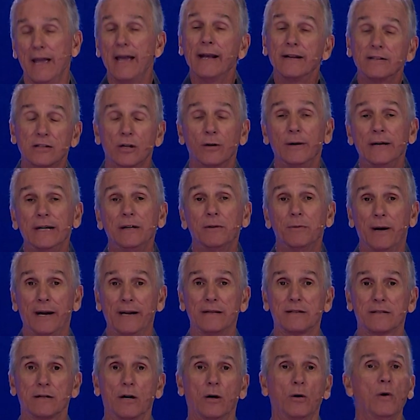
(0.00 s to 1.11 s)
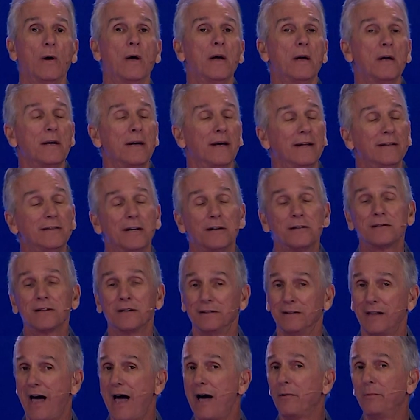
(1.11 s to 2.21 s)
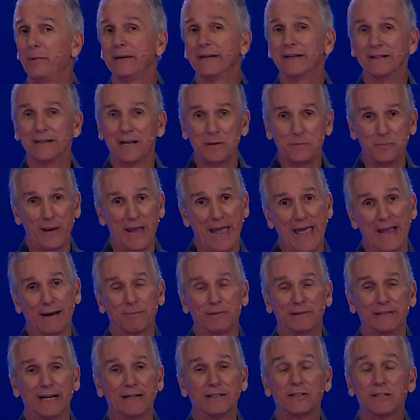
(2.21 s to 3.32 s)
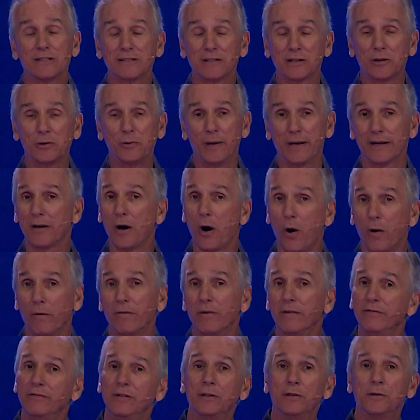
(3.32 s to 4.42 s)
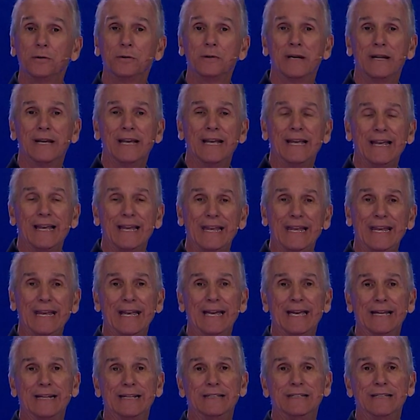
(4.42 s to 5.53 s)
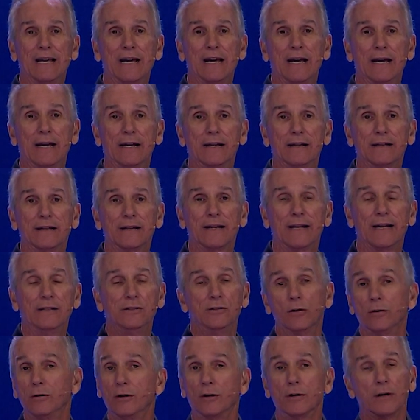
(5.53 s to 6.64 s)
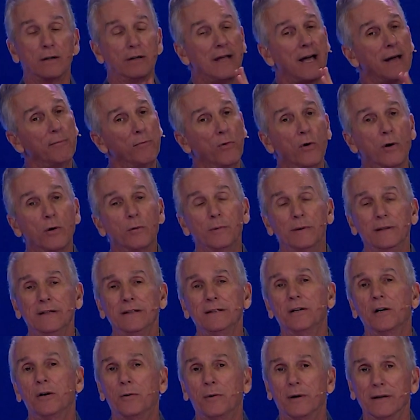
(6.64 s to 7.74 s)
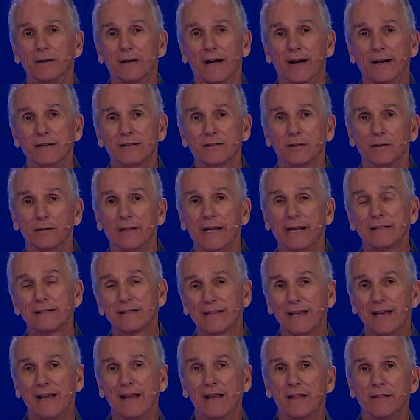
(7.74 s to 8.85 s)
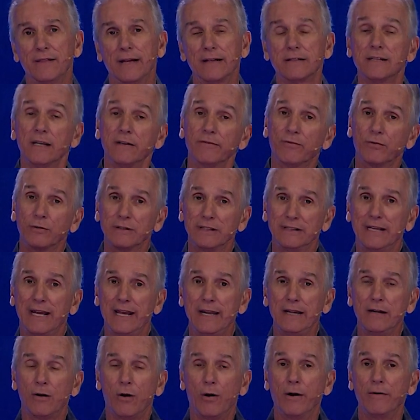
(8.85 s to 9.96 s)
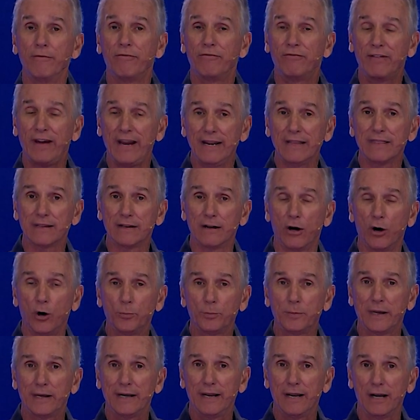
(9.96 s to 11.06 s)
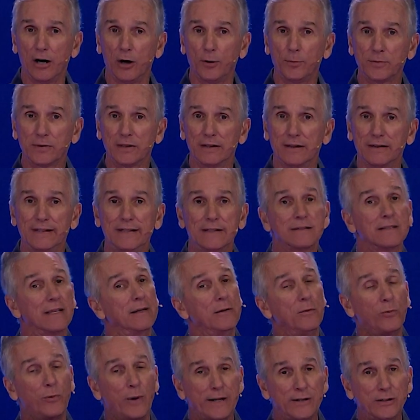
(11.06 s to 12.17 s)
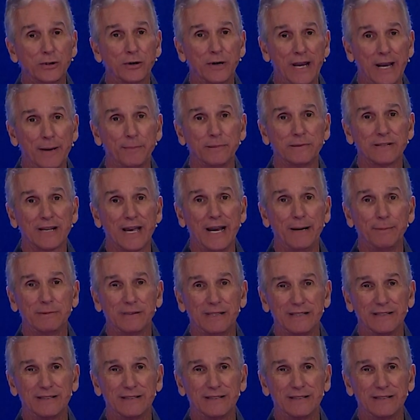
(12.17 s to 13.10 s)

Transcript: And so, anyway, so uh, there's a lot we can unpack, but that's just a quick overview. And, uh, and you'll learn a lot more when you go online. So that's, that's it for today on faith, and I hope that helps and at least whet your appetite to,